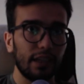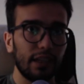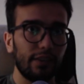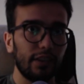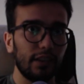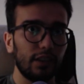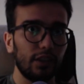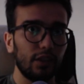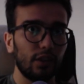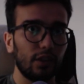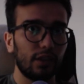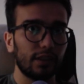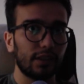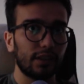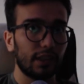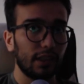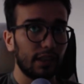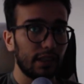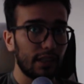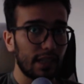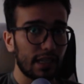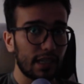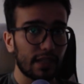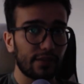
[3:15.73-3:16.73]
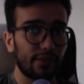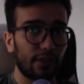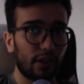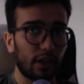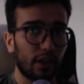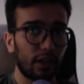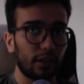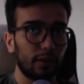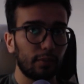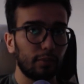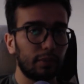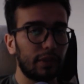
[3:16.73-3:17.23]
the video until this
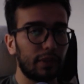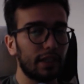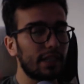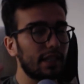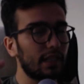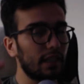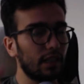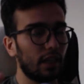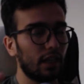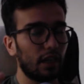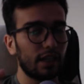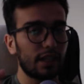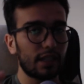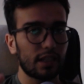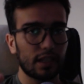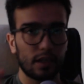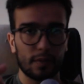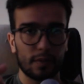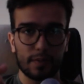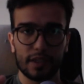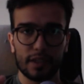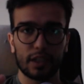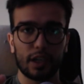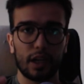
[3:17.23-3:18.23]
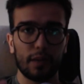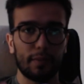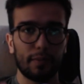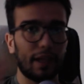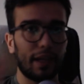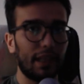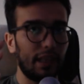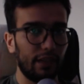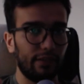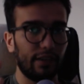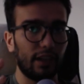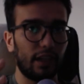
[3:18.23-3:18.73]
far, please like, subscribe
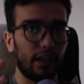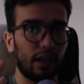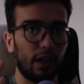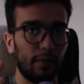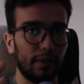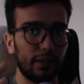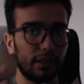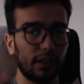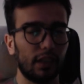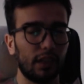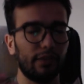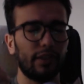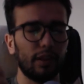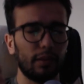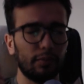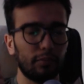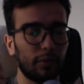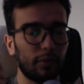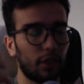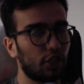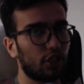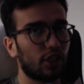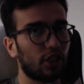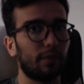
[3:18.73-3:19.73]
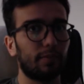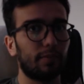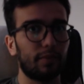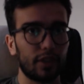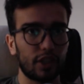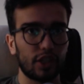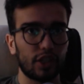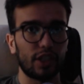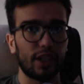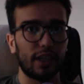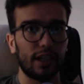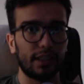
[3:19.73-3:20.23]
and leave a comment. I will much
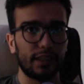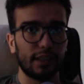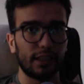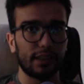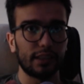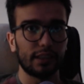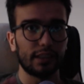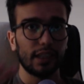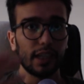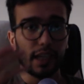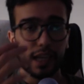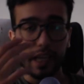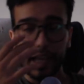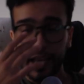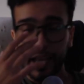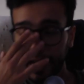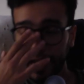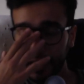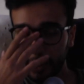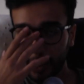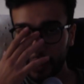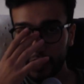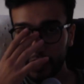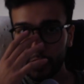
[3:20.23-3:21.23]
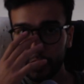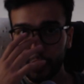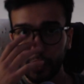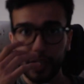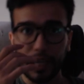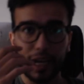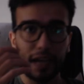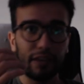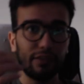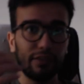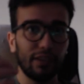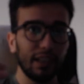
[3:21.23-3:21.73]
appreciate it. And also I
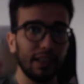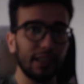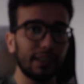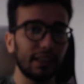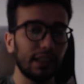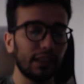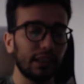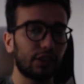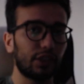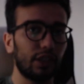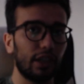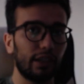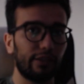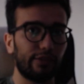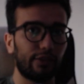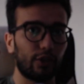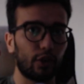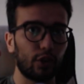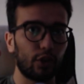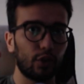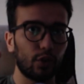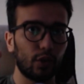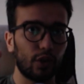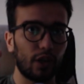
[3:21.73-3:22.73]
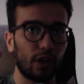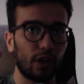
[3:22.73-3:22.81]
have a little trick for you